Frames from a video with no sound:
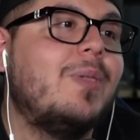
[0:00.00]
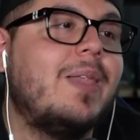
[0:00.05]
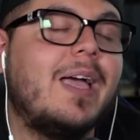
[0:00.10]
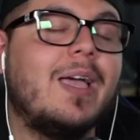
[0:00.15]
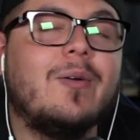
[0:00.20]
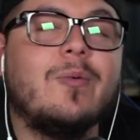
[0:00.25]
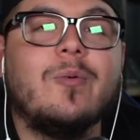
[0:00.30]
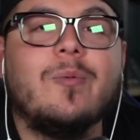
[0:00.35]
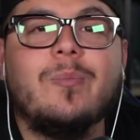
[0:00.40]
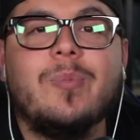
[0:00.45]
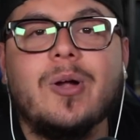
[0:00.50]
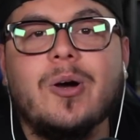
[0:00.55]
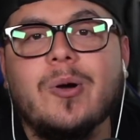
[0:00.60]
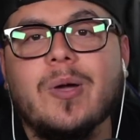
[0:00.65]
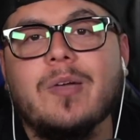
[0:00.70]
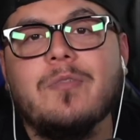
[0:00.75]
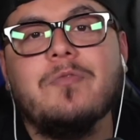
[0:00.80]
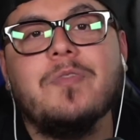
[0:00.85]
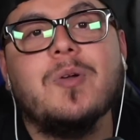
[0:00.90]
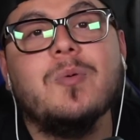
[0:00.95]
Like,
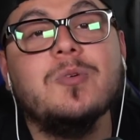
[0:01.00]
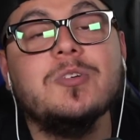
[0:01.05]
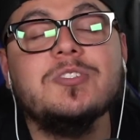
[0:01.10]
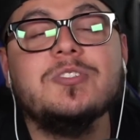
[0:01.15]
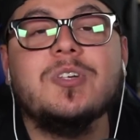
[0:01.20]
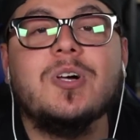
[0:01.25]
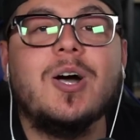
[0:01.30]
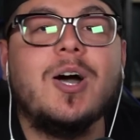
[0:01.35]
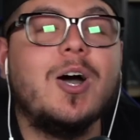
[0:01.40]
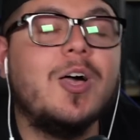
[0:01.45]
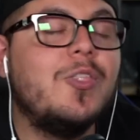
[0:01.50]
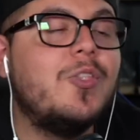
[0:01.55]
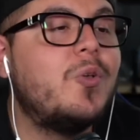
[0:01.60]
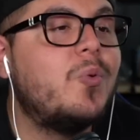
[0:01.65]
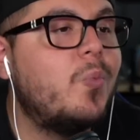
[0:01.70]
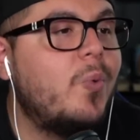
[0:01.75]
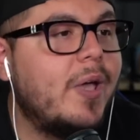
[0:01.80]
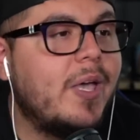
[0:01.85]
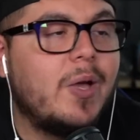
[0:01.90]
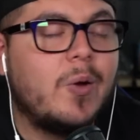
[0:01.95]
bro, if it was the
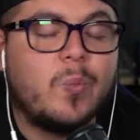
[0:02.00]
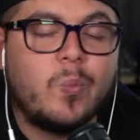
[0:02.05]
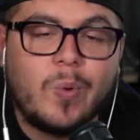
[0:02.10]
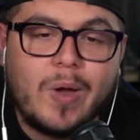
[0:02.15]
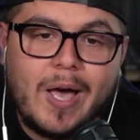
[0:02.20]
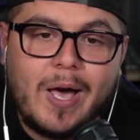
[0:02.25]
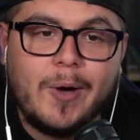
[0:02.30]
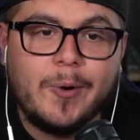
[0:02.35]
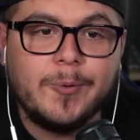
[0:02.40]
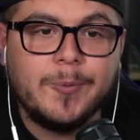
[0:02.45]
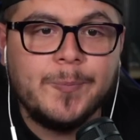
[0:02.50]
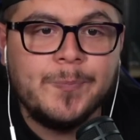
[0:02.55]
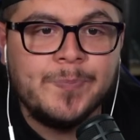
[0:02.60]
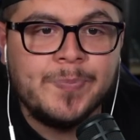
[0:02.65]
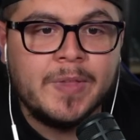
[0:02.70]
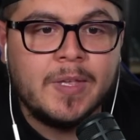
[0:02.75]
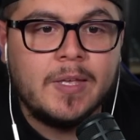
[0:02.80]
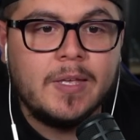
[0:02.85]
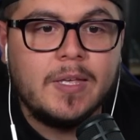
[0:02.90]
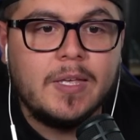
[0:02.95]
other way around,
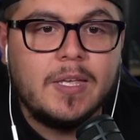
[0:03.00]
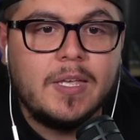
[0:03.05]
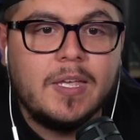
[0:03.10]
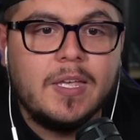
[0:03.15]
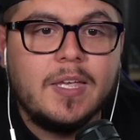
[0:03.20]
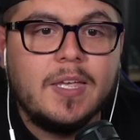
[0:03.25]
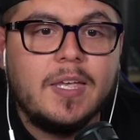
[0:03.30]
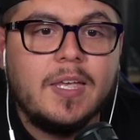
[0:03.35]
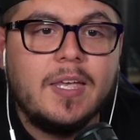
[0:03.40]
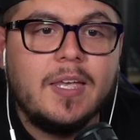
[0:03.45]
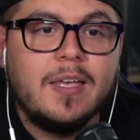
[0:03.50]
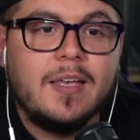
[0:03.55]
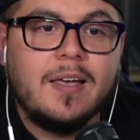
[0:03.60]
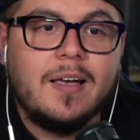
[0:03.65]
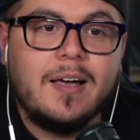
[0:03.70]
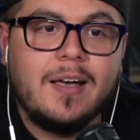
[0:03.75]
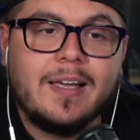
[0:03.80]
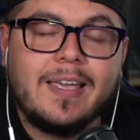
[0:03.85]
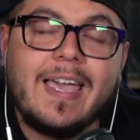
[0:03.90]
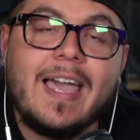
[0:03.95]

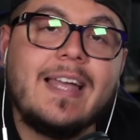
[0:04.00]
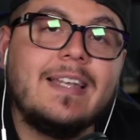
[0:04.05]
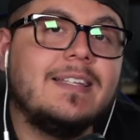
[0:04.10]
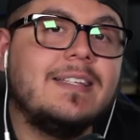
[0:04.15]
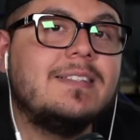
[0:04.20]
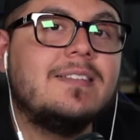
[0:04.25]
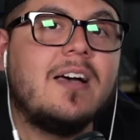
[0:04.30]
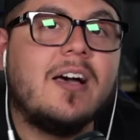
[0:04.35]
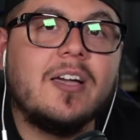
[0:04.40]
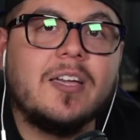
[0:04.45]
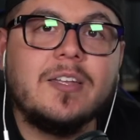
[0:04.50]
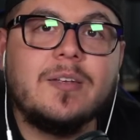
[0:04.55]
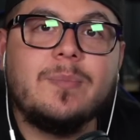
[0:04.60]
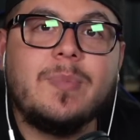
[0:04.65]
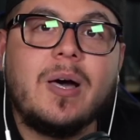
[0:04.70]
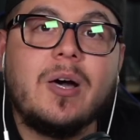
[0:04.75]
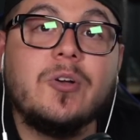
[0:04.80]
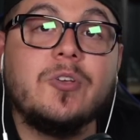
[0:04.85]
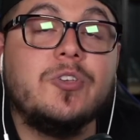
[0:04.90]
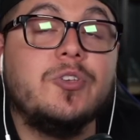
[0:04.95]
Candy talking
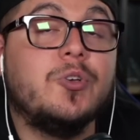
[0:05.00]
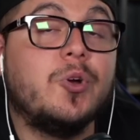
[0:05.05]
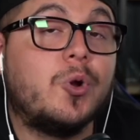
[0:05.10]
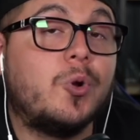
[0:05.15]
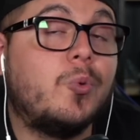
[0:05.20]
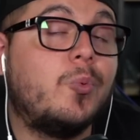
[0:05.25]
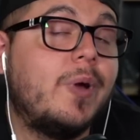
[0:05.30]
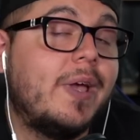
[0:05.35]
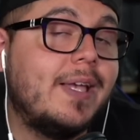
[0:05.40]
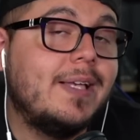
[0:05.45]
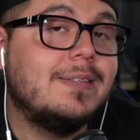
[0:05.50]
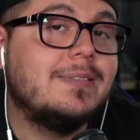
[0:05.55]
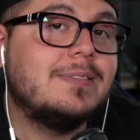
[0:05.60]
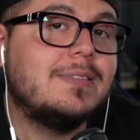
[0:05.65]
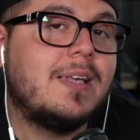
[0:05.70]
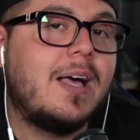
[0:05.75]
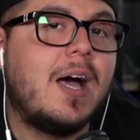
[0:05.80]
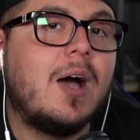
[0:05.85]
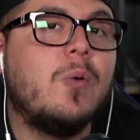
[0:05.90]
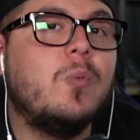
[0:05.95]
about your
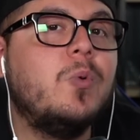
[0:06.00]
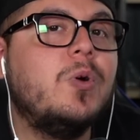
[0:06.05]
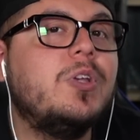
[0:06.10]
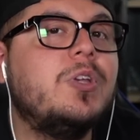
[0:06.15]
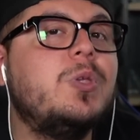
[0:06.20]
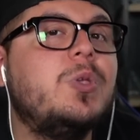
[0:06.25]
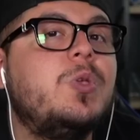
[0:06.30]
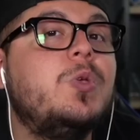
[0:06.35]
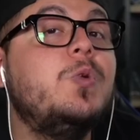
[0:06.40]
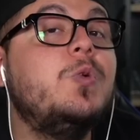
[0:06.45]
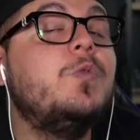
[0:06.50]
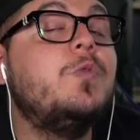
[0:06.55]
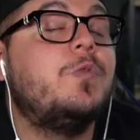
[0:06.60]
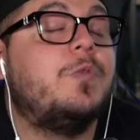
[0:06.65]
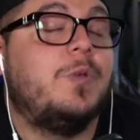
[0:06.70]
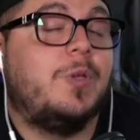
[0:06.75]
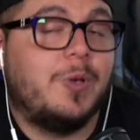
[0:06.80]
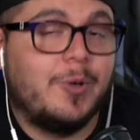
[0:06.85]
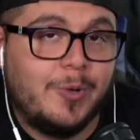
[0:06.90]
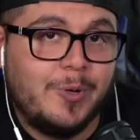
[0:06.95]
race, how would you
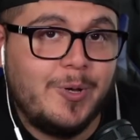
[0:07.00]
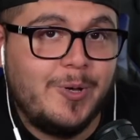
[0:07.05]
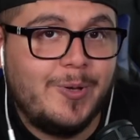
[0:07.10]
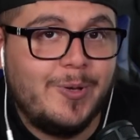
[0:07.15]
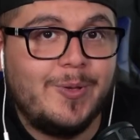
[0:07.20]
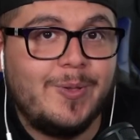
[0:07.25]
feel?